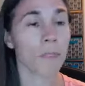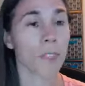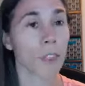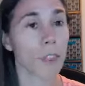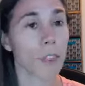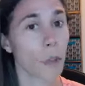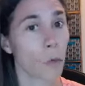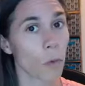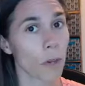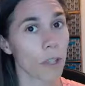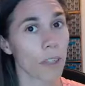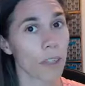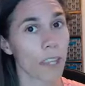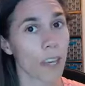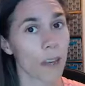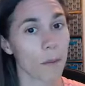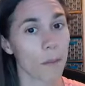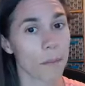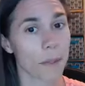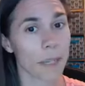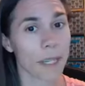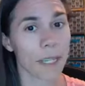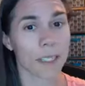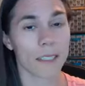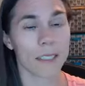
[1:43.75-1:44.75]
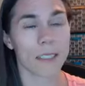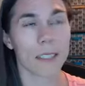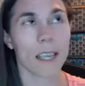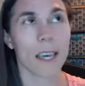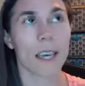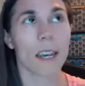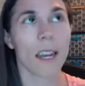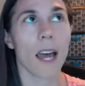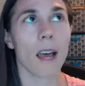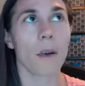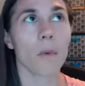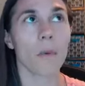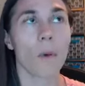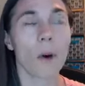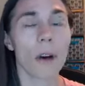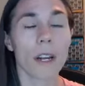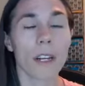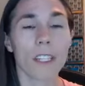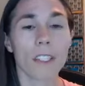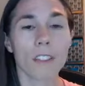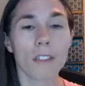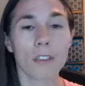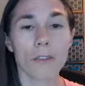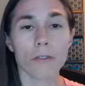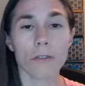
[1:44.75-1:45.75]
So, with that being said, I
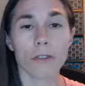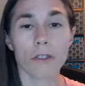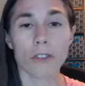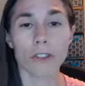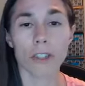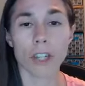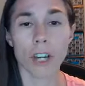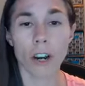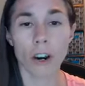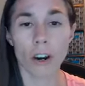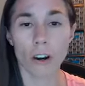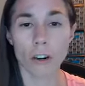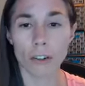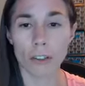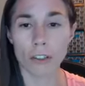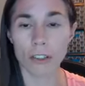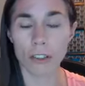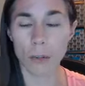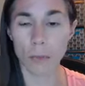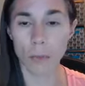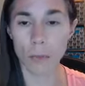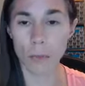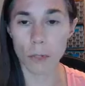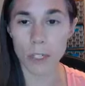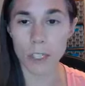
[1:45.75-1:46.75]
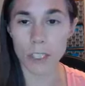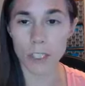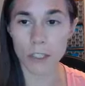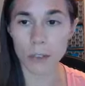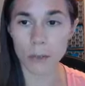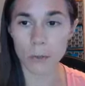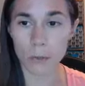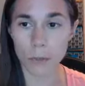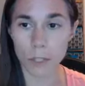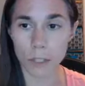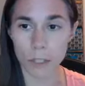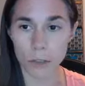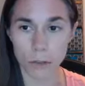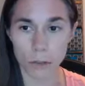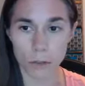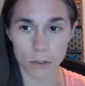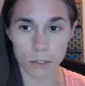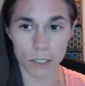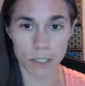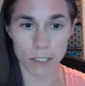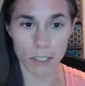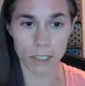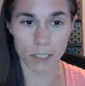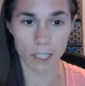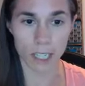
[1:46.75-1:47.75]
wanted to share some recent
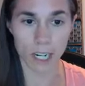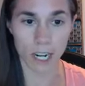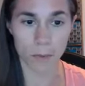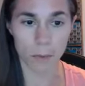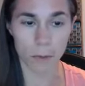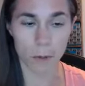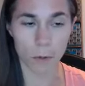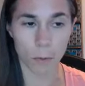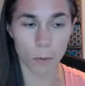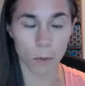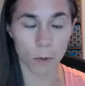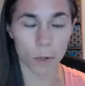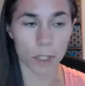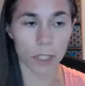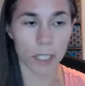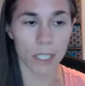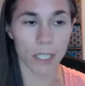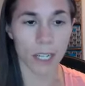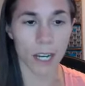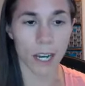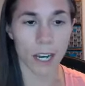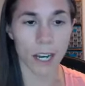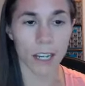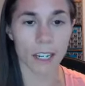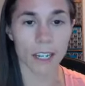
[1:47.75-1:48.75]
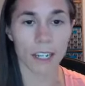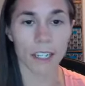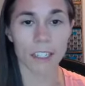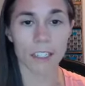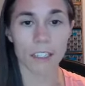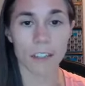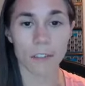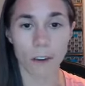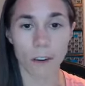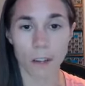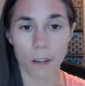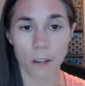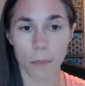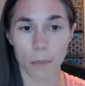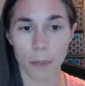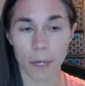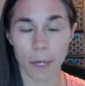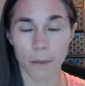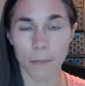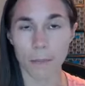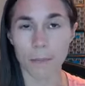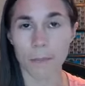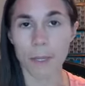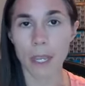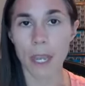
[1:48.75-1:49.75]
resources that I've been working on
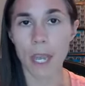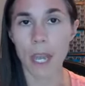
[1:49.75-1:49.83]
developing.